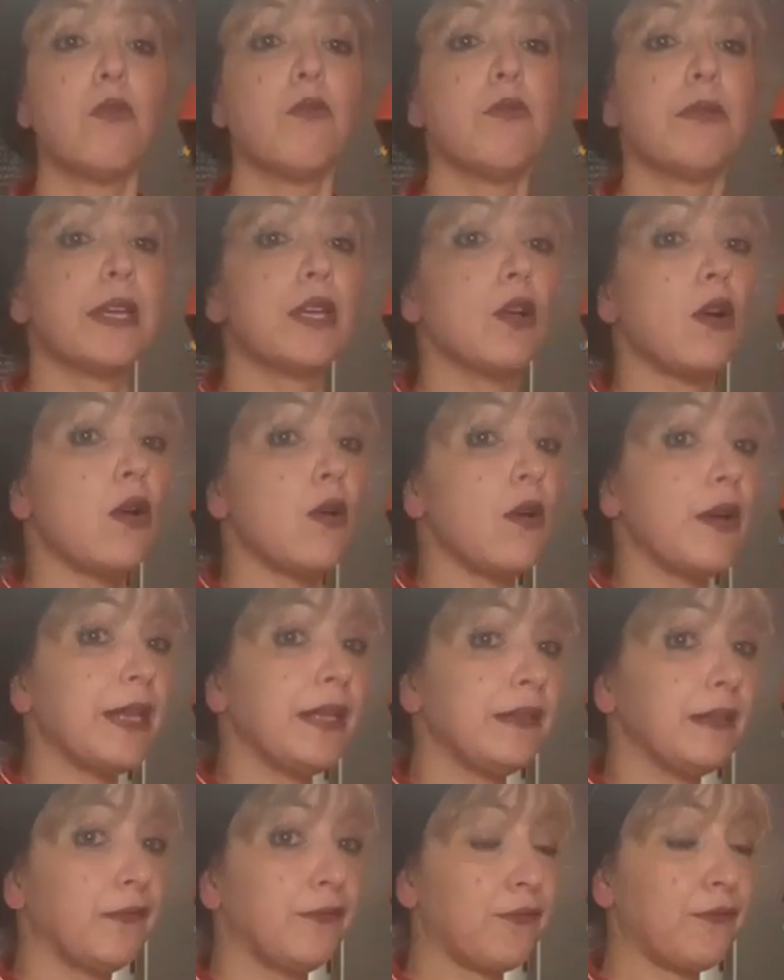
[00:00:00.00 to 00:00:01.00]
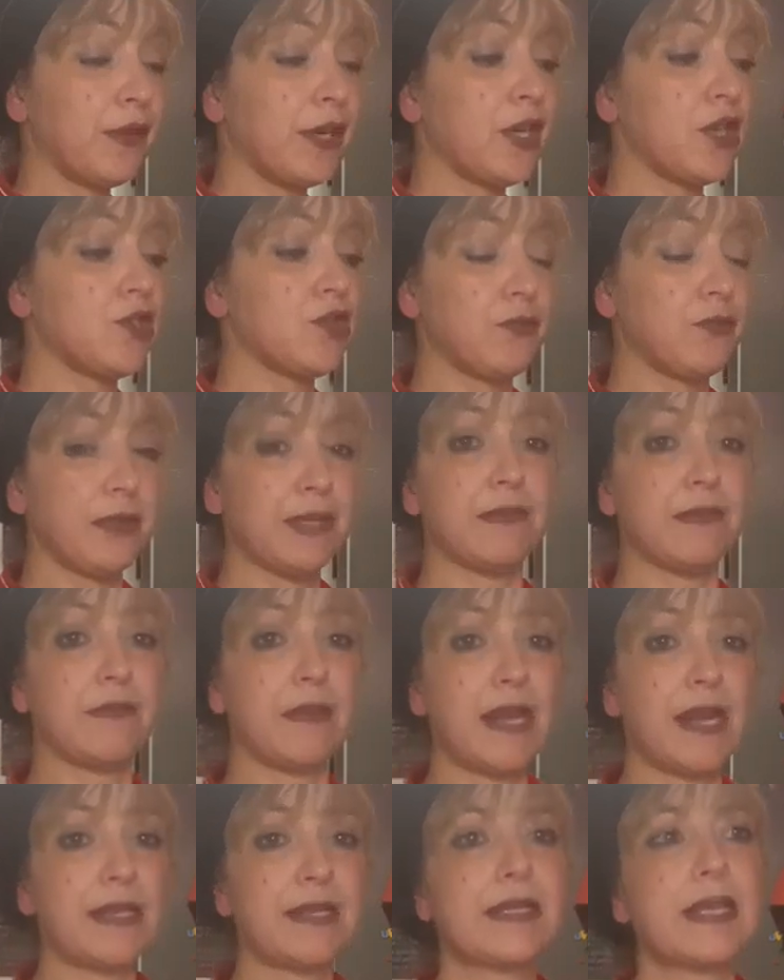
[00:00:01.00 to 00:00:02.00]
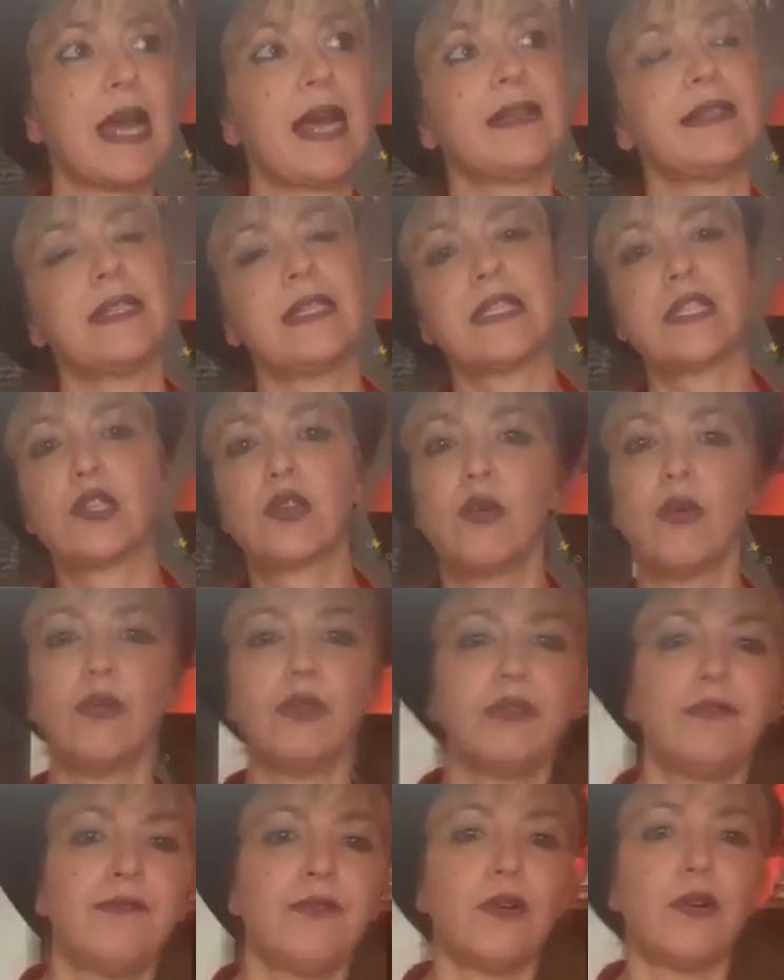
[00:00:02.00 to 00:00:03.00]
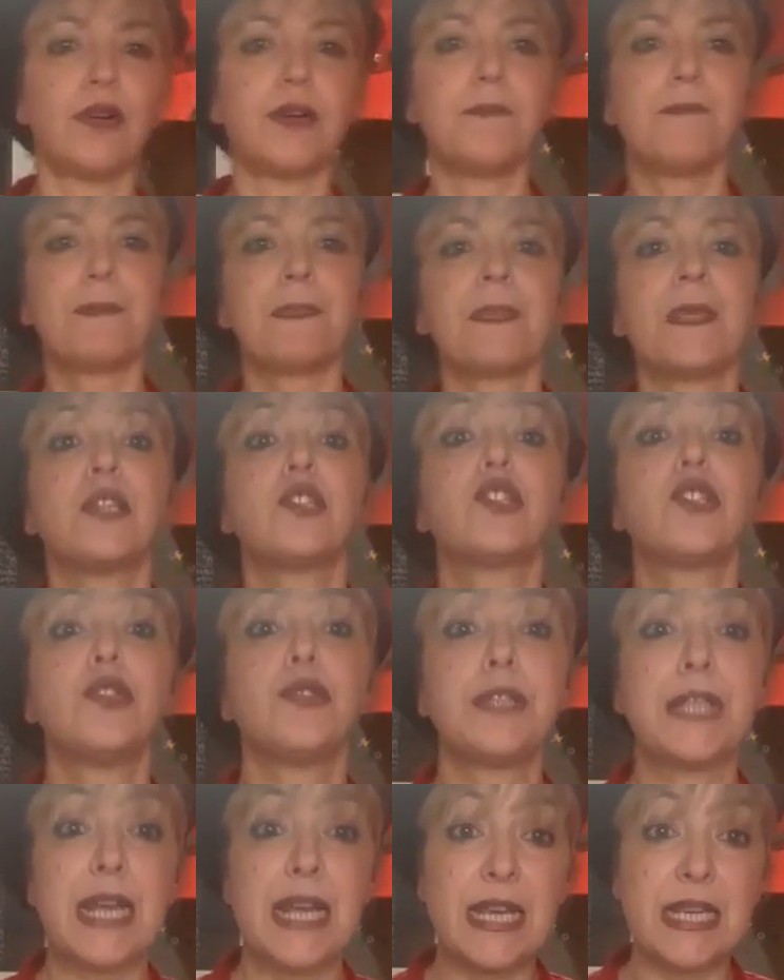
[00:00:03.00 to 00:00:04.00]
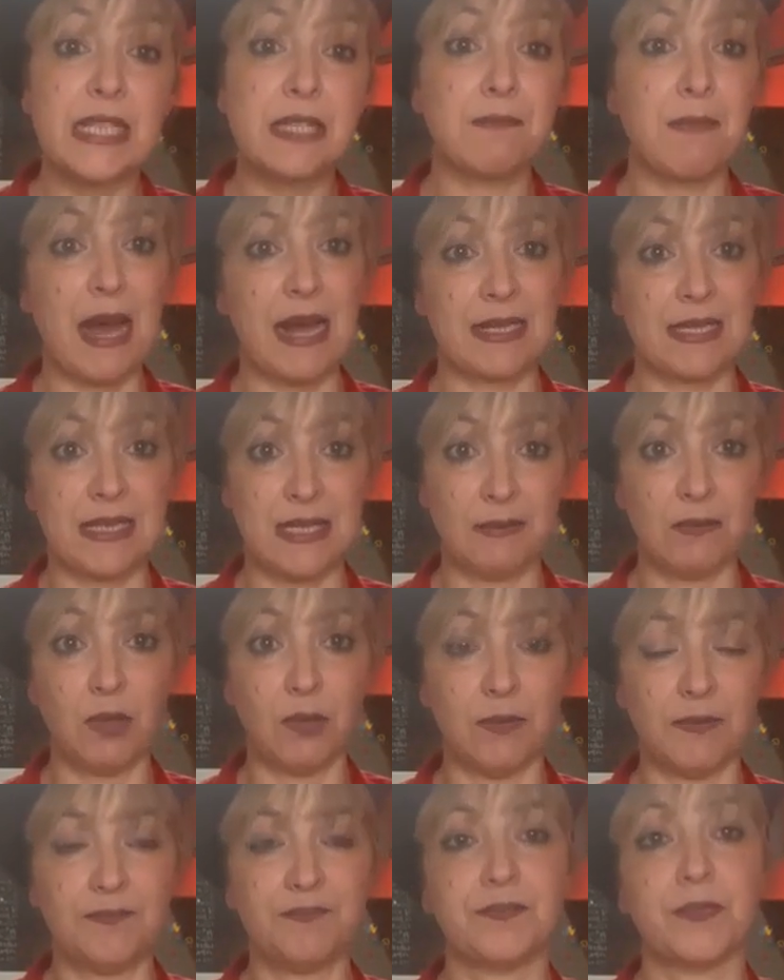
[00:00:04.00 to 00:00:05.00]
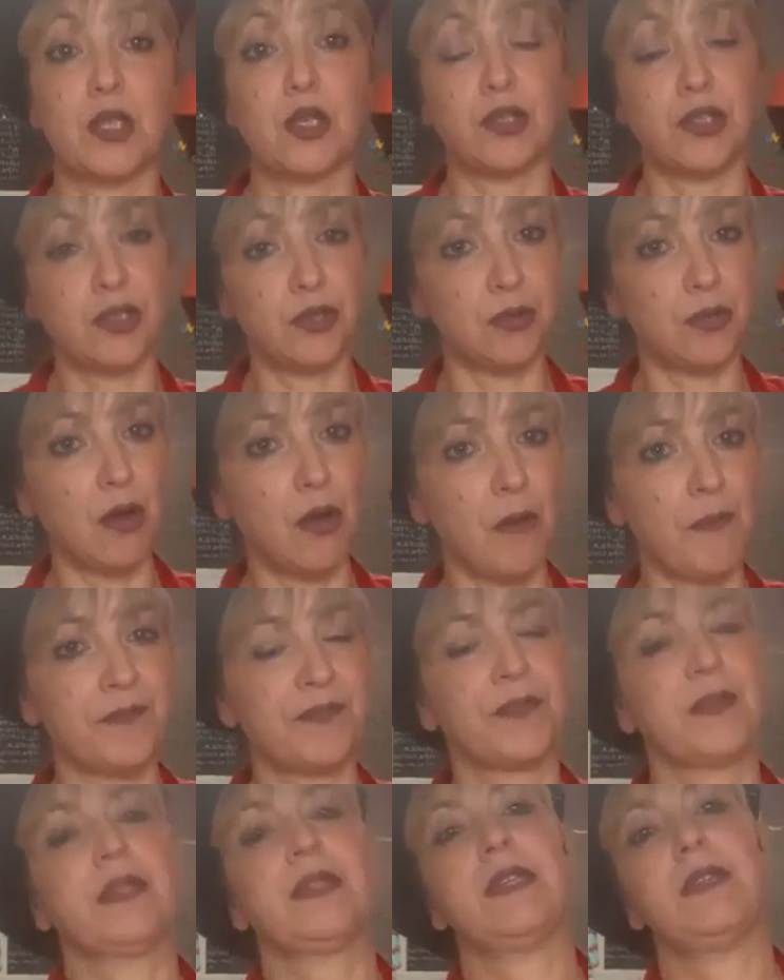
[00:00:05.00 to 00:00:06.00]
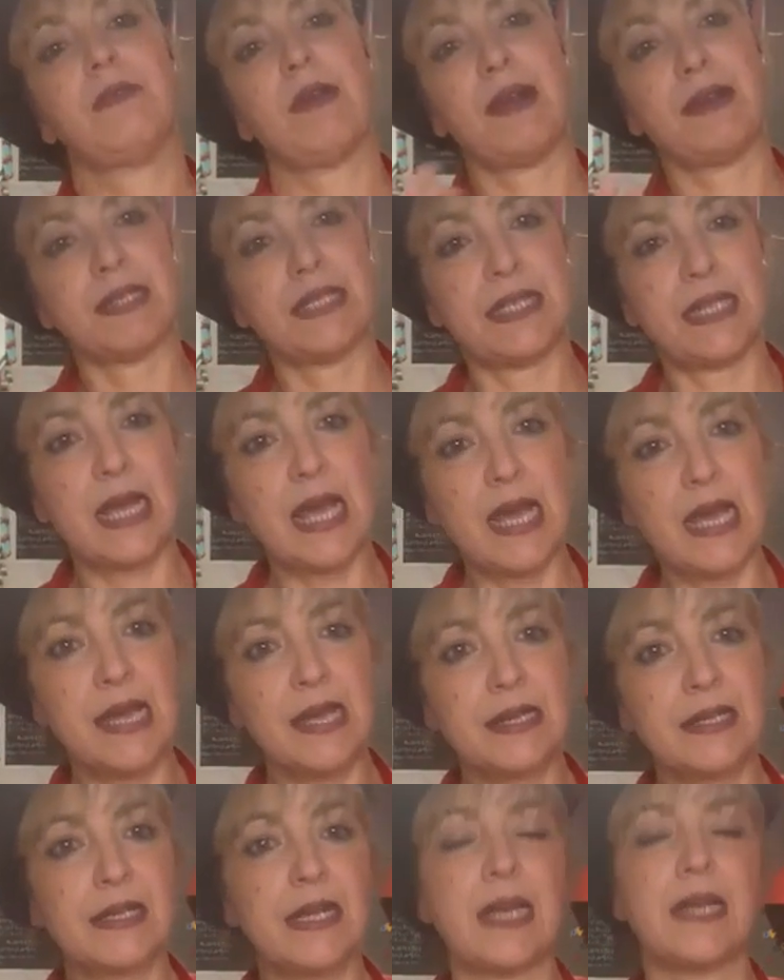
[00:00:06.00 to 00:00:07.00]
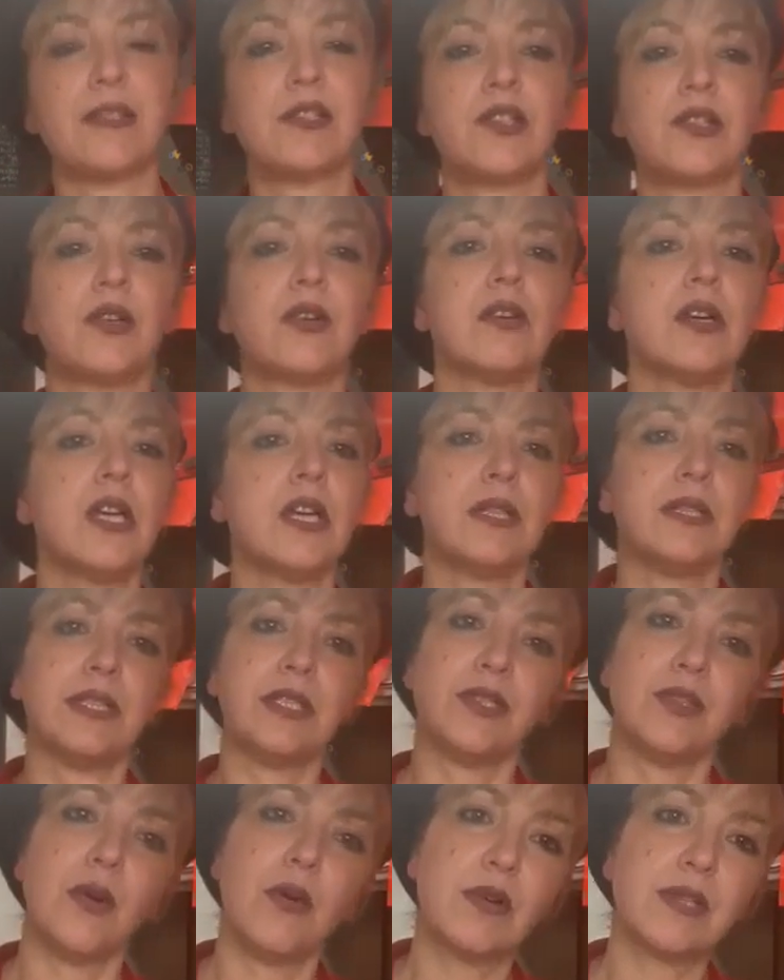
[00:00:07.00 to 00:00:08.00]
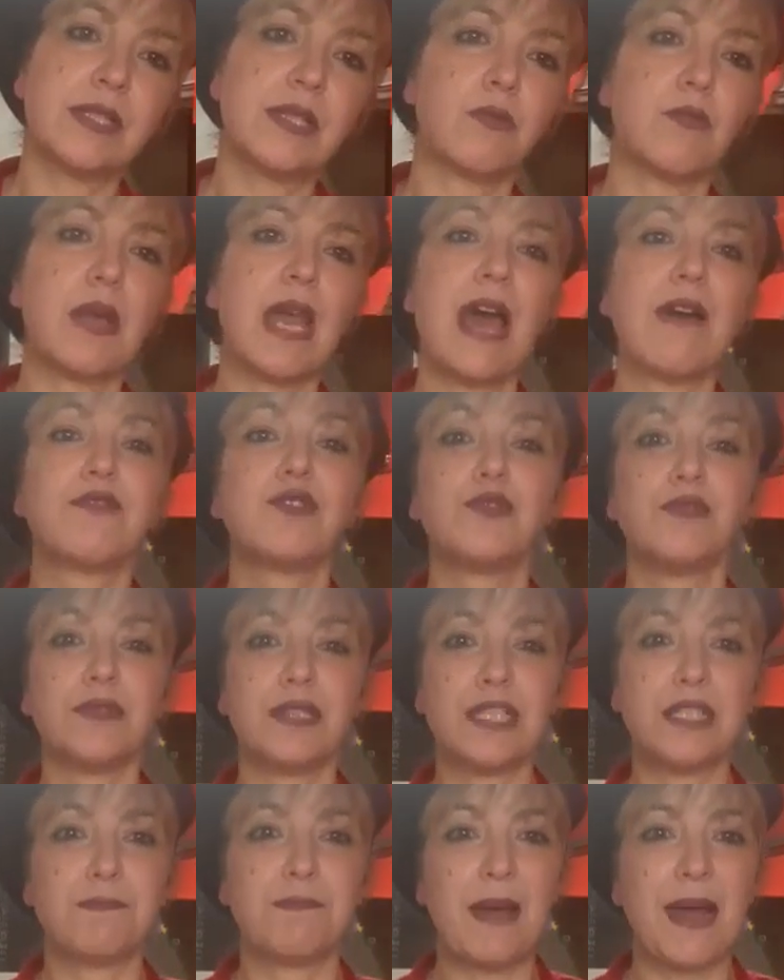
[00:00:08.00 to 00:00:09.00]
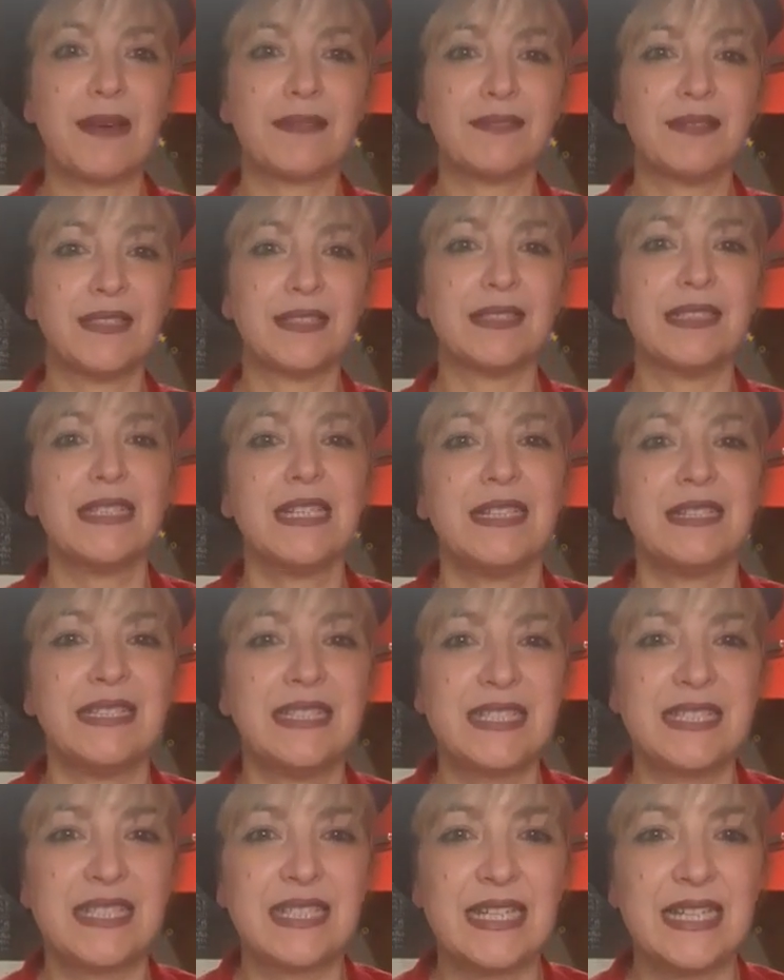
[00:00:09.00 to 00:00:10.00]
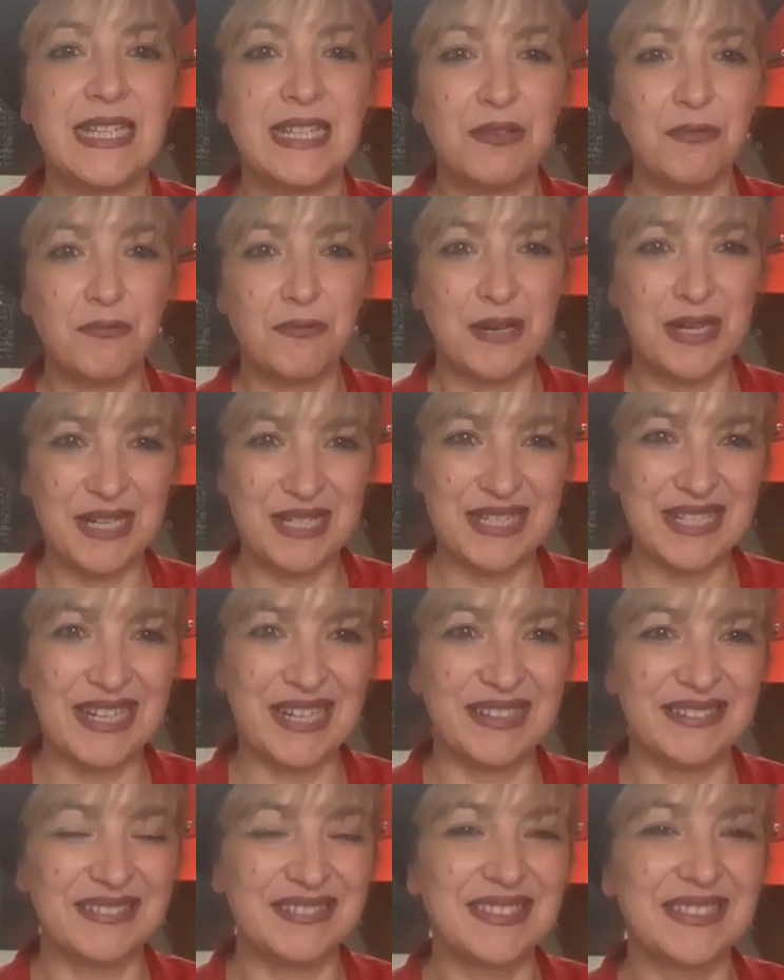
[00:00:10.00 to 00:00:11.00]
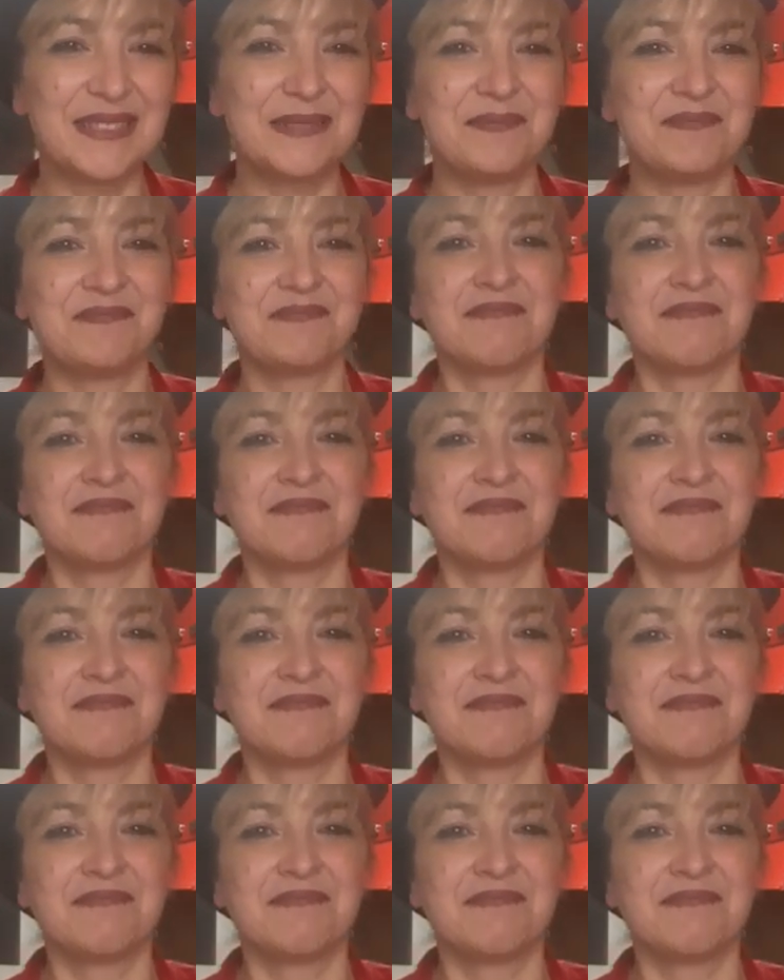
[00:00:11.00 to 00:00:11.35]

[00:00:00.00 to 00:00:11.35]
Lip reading: we go in the fridge with the rest, and it's good for 2 days maximum, because you know there are the egg and so the yolks, and we have to respect this ingredient.